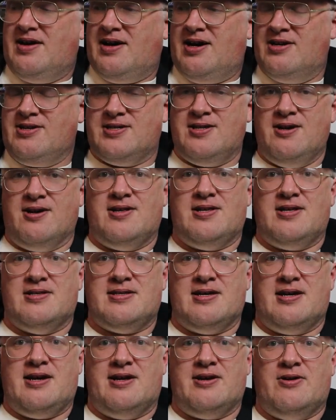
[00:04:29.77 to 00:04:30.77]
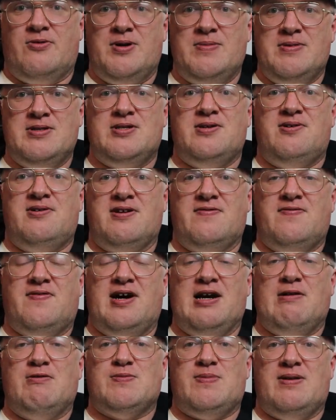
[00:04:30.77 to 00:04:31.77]
I just look at this and kind of go, Women's EuroLeague
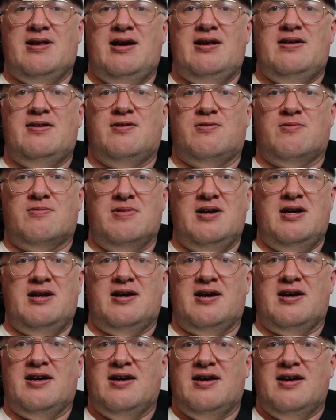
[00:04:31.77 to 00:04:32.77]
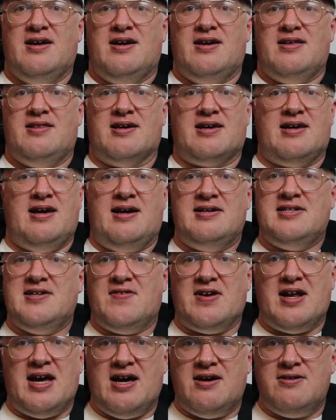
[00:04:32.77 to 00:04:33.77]
final is played in an arena that can't
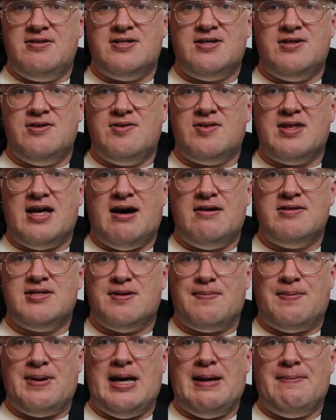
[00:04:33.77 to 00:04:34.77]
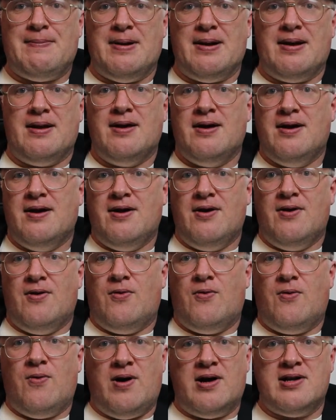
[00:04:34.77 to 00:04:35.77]
even house 2,000 people.
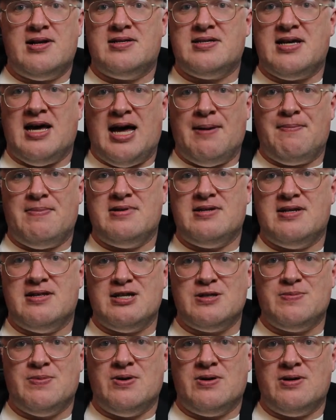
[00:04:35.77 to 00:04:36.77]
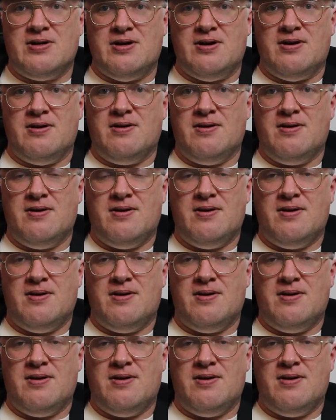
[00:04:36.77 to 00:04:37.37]
What has happened to the sport here?